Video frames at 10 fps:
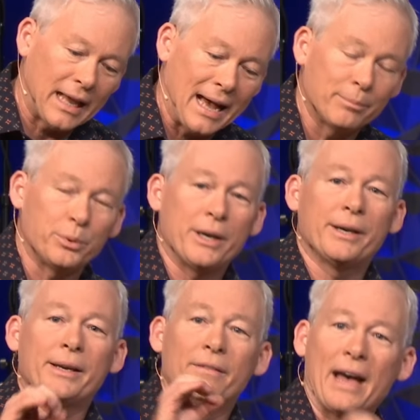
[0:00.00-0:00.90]
the
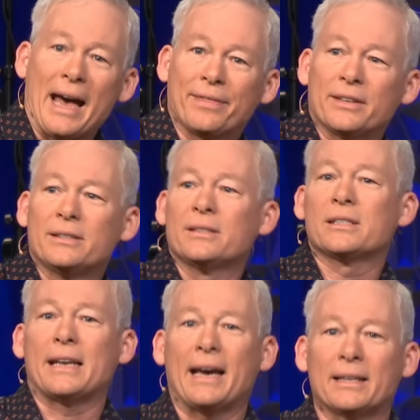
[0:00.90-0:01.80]
library of
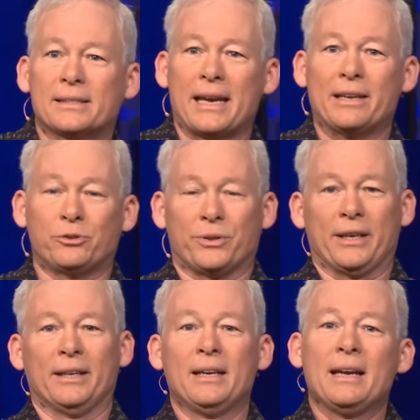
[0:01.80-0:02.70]
Athens and Alexandria.